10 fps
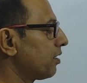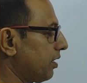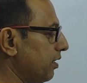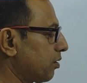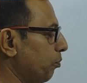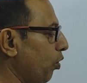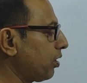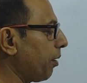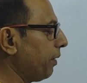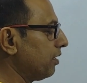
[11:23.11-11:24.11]
Since
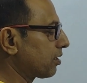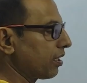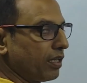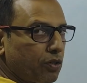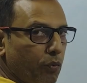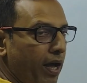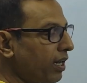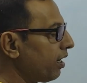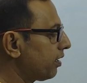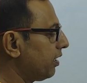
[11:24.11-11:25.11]
both the means are
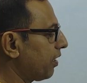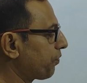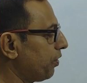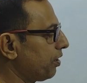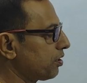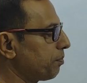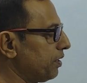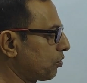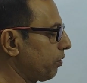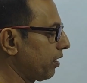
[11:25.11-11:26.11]
equal, therefore it is
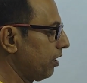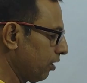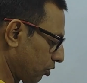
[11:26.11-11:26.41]
B square.